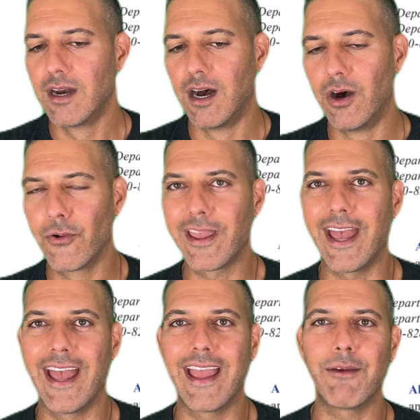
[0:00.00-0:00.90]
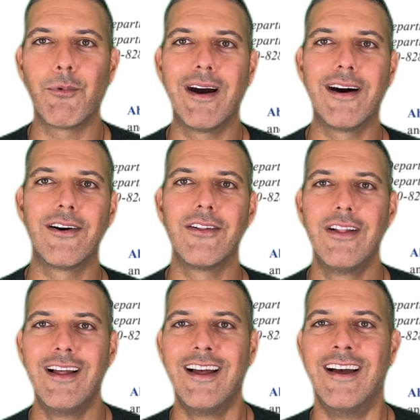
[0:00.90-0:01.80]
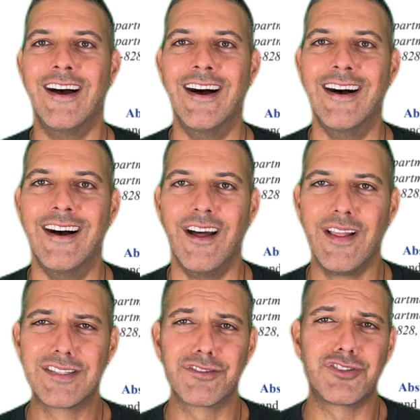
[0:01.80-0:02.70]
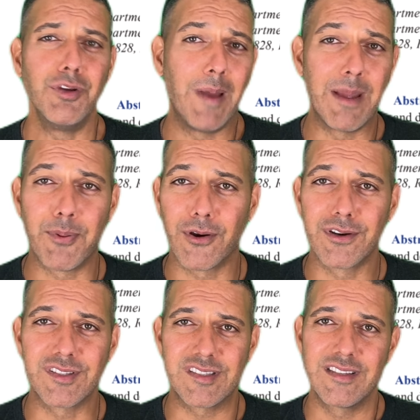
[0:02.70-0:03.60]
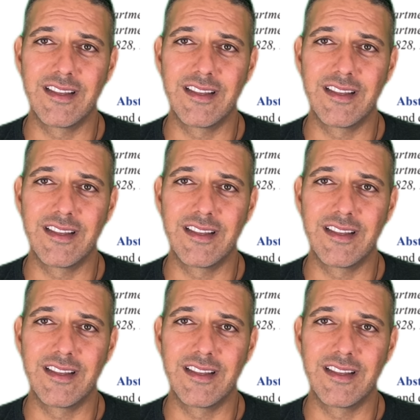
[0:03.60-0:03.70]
Okay, well, these are two papers.